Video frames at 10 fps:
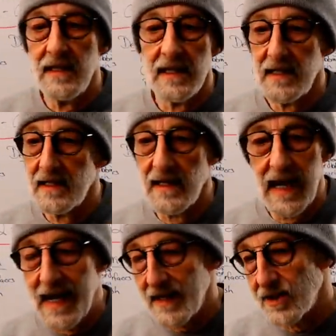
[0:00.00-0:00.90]

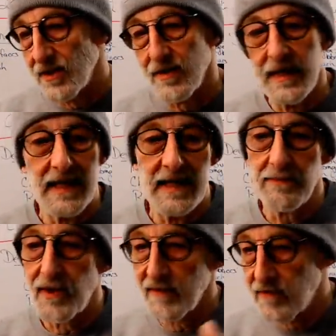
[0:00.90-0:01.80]
actor, any
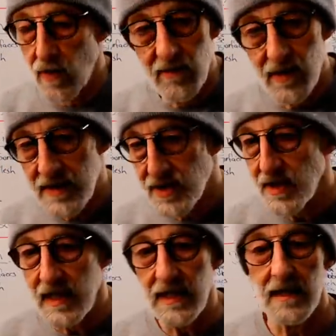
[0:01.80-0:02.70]
performer that's
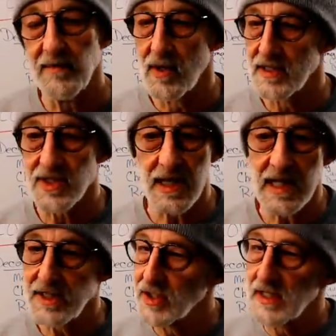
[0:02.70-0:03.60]
going to get up on a
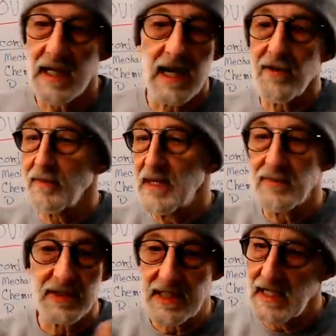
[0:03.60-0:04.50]
stage and gather
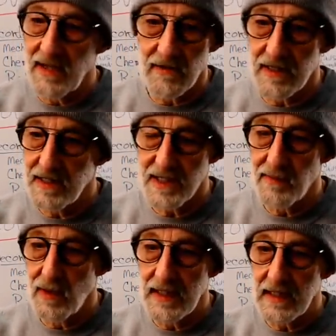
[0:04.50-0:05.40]
people together at this
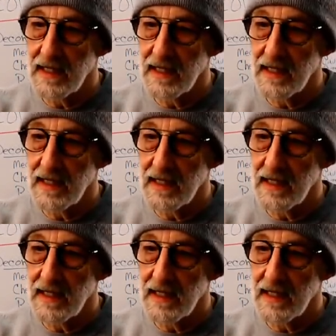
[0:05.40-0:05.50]
point.